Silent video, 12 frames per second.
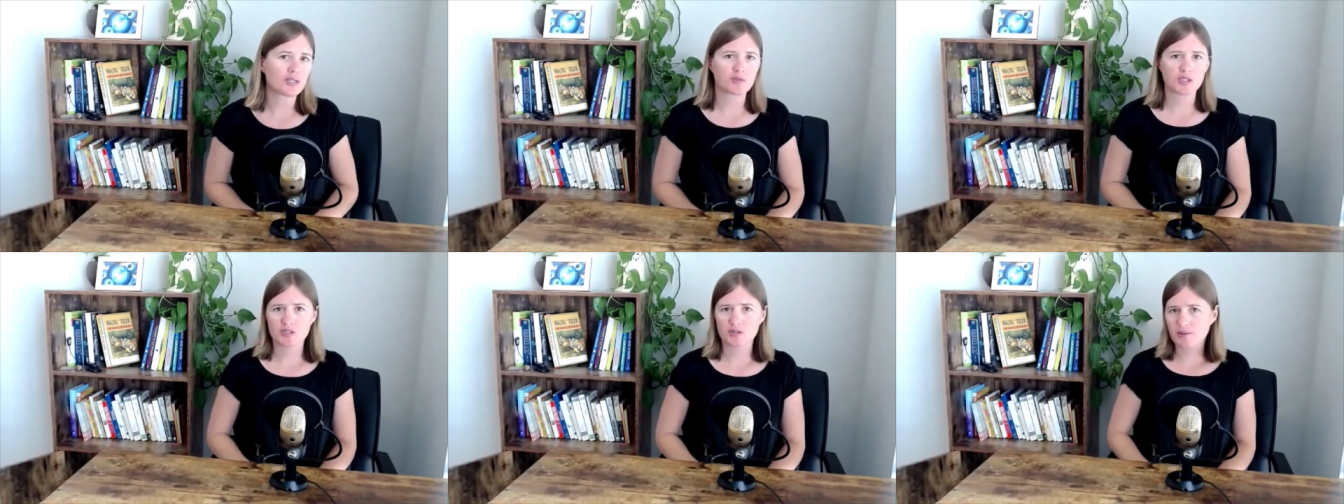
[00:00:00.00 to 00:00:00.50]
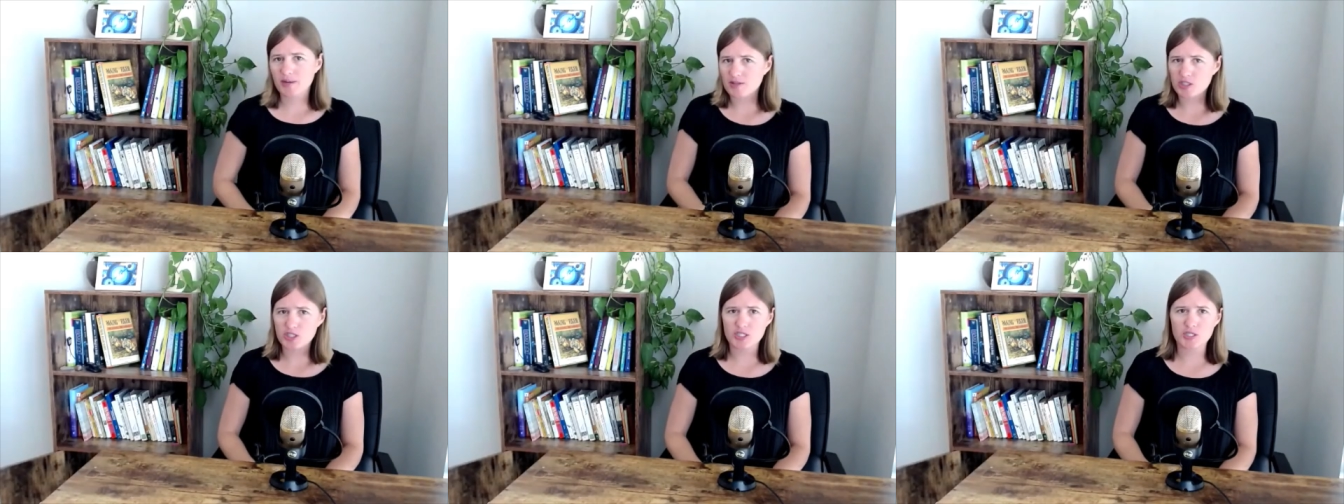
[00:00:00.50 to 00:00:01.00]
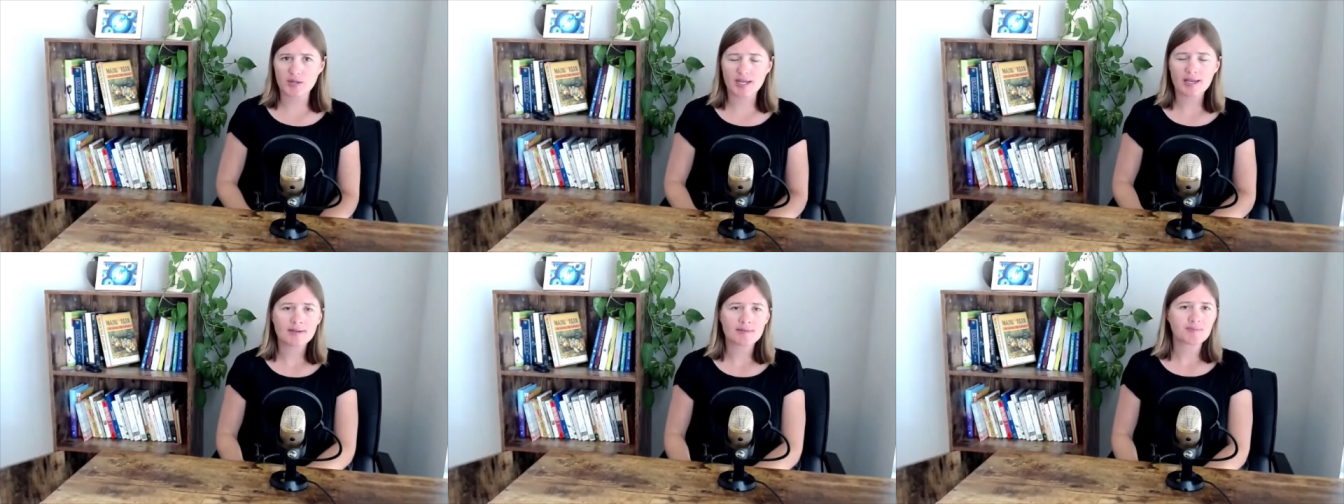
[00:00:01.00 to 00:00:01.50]
She's doing whatever she's doing.
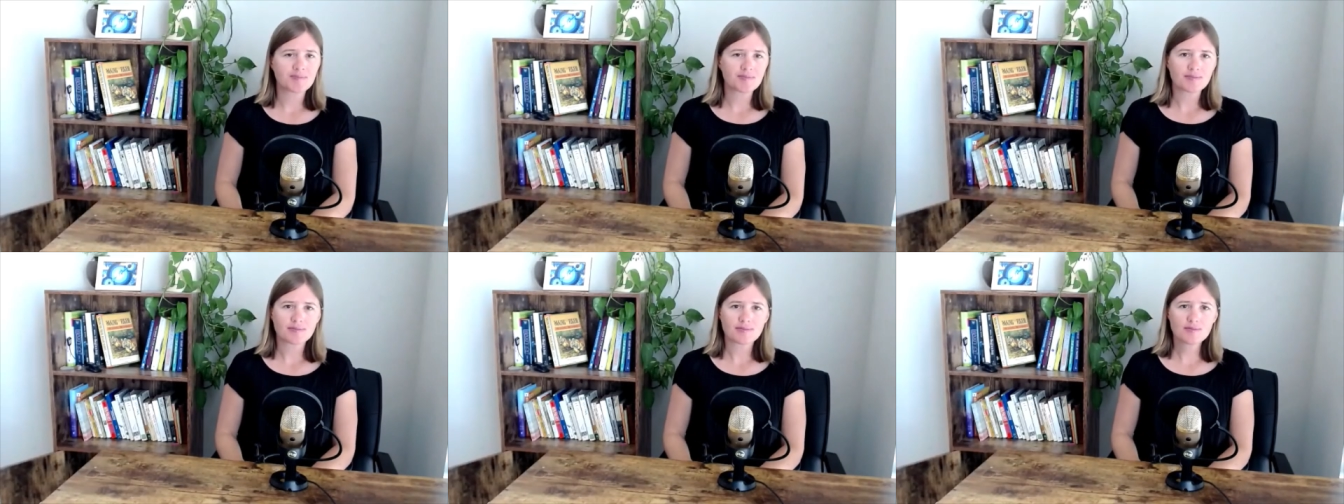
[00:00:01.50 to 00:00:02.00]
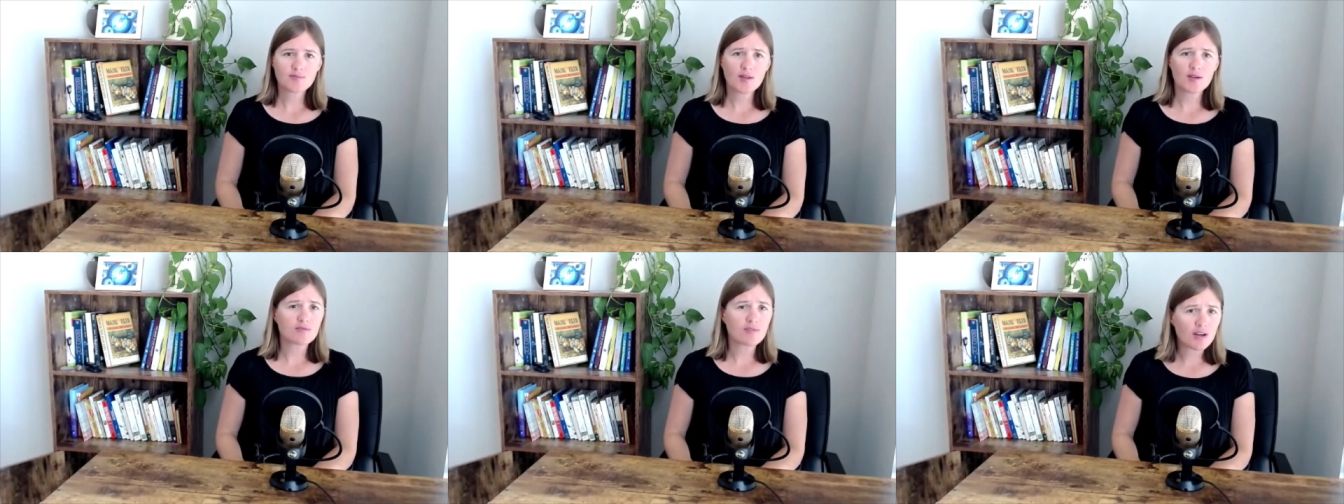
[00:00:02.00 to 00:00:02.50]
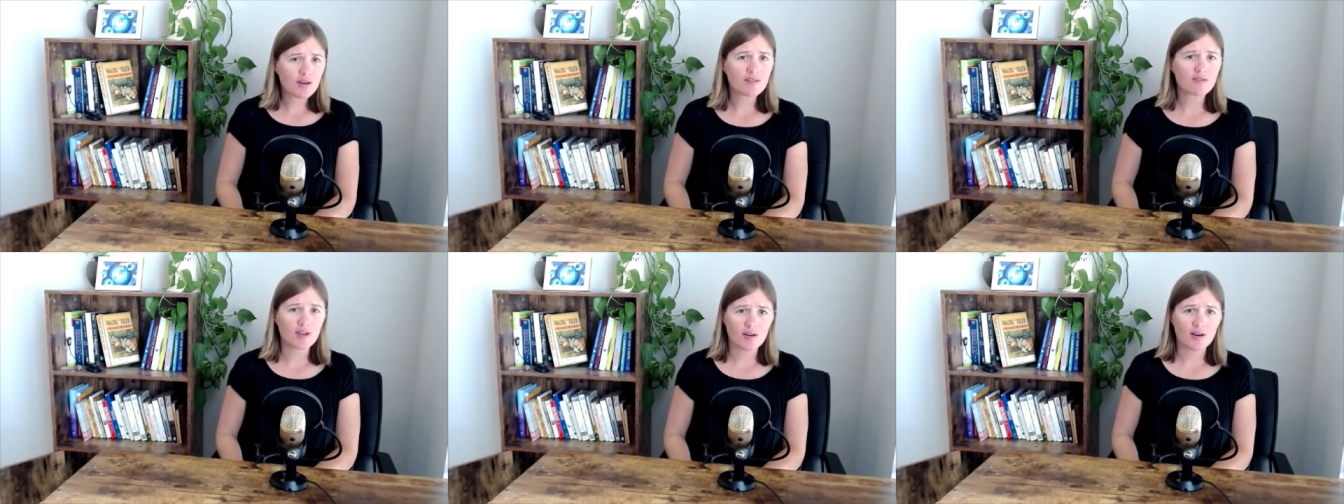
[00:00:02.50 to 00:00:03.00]
Very,
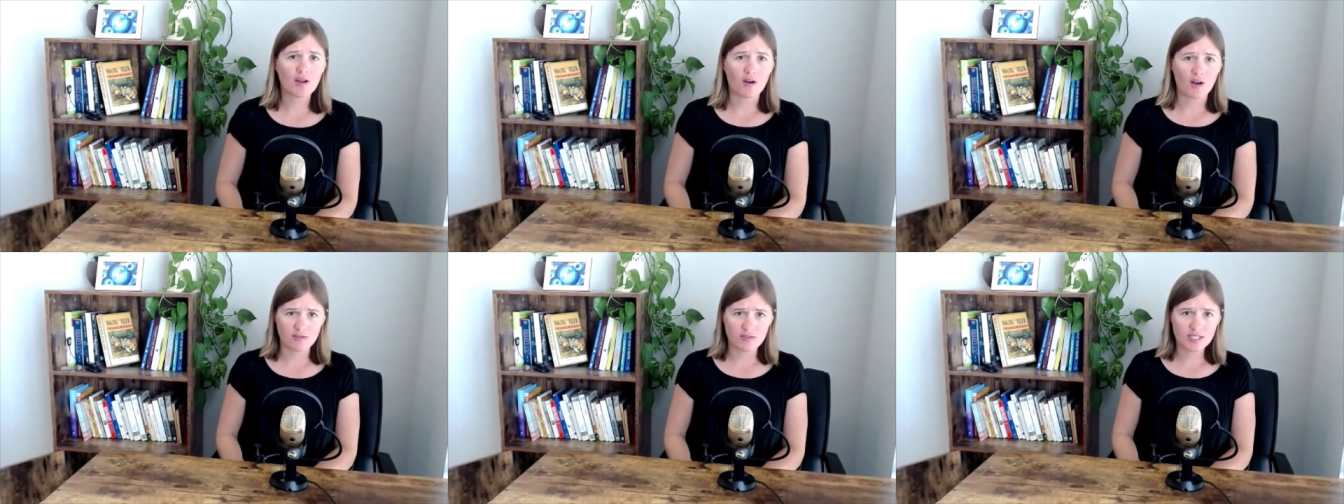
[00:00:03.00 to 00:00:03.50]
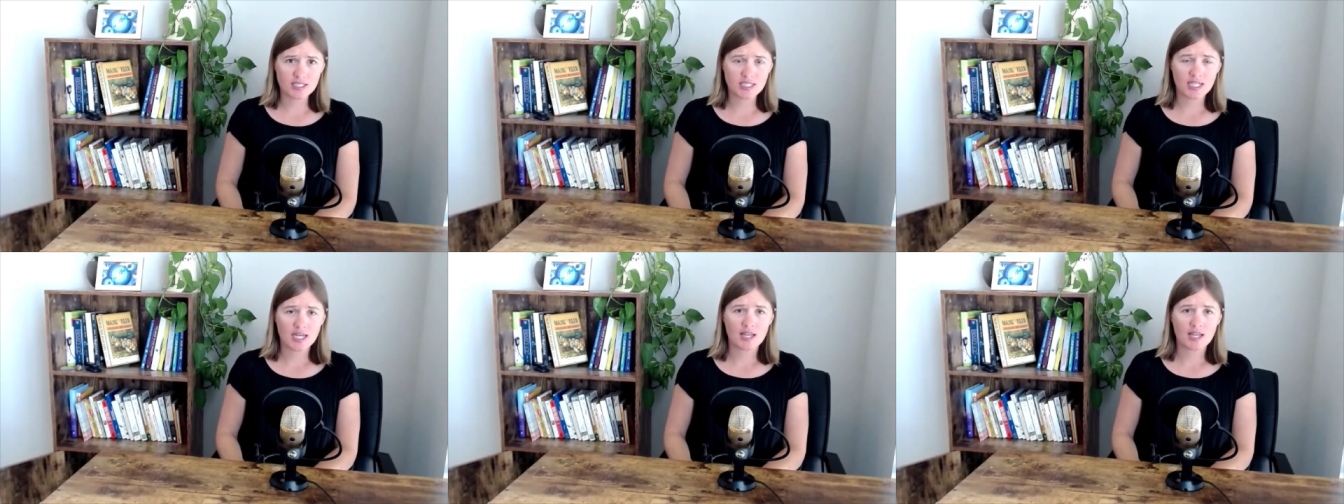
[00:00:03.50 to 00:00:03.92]
very often,